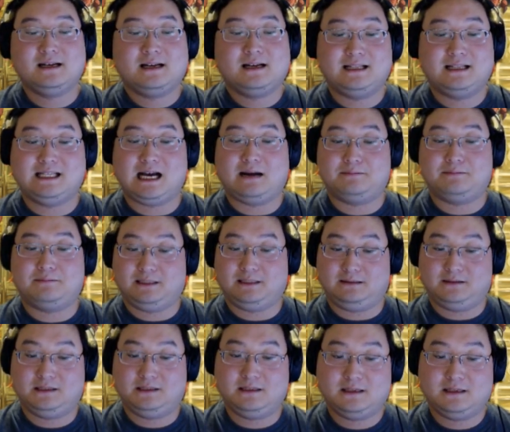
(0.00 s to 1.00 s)

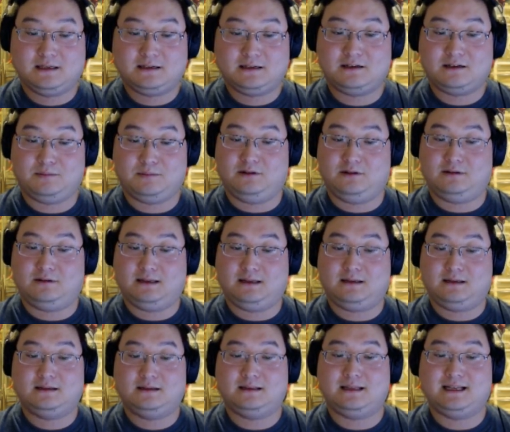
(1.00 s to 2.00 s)
adoptee community,
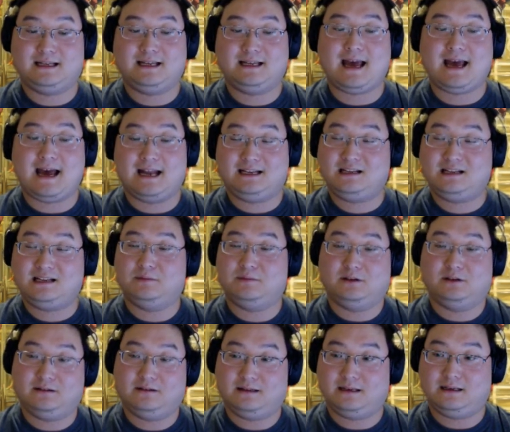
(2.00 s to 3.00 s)
the CAD
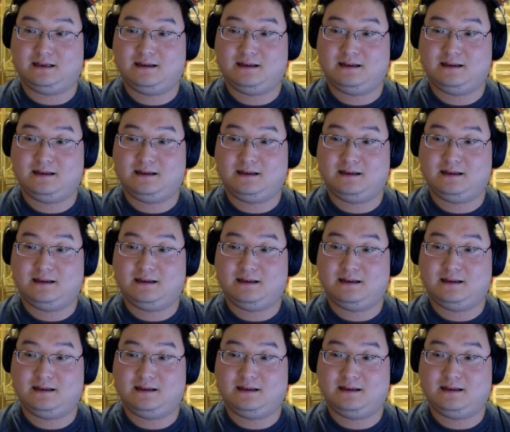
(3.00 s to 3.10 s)
community.